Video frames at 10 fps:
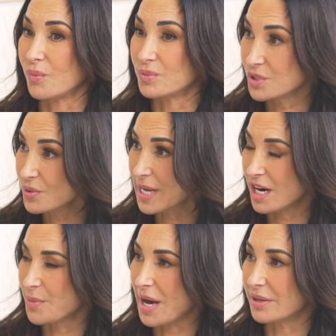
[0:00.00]
do
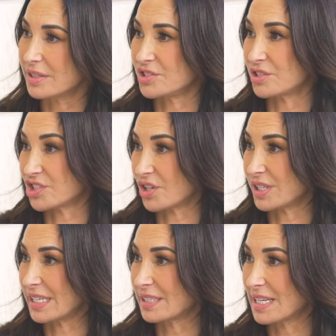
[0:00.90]
care about is your
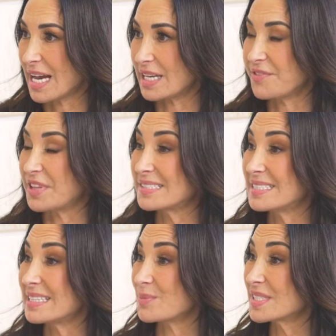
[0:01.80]
journey and if they
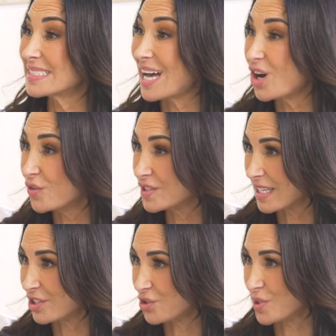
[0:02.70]
see themselves
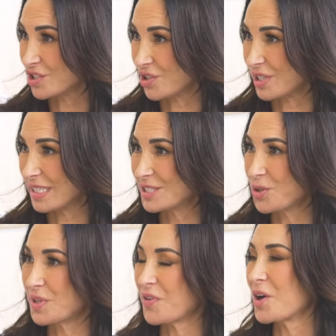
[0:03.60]
in your journey. So
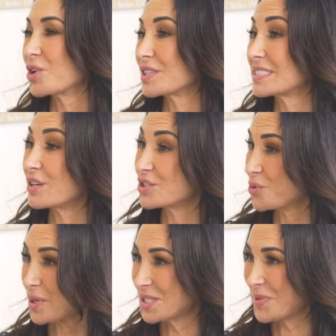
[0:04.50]
we've all learned to tell
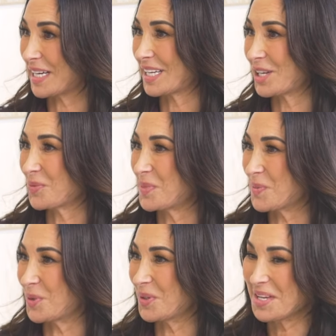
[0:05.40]
stories, right? I hear
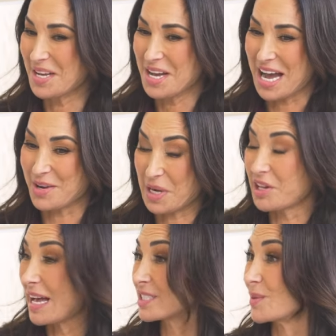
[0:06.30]
people, I hear my
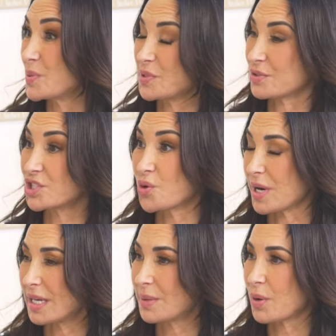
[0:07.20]
clients come to me with their
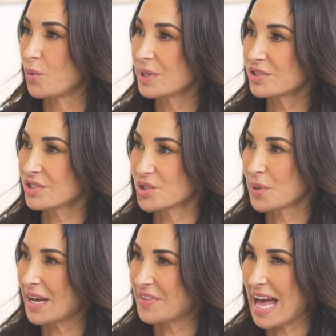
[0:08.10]
story, and I'm like, well, what does your
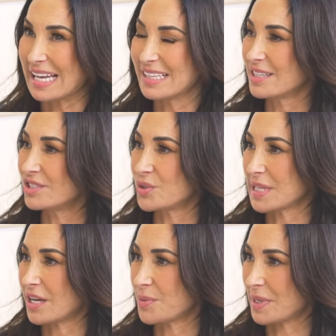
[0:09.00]
story have anything to do with
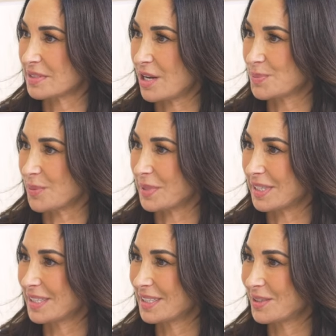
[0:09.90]
how you're about to help
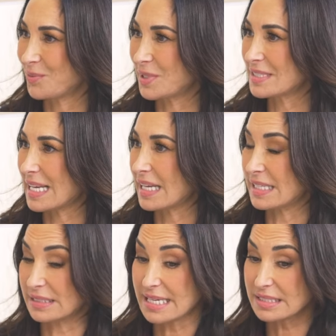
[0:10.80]
somebody? Yeah. What is that?
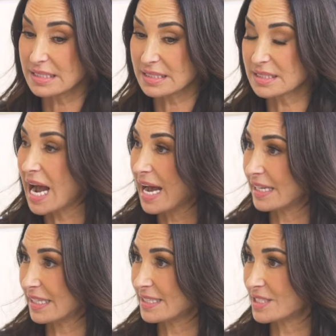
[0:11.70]
Unless it's
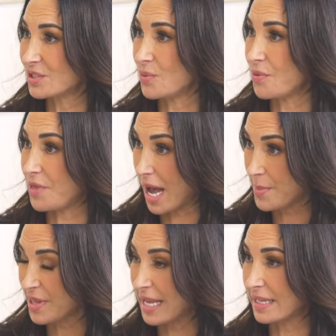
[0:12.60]
tying into them
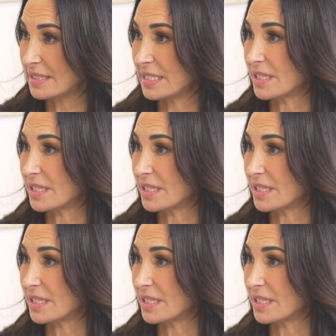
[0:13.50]
and they can see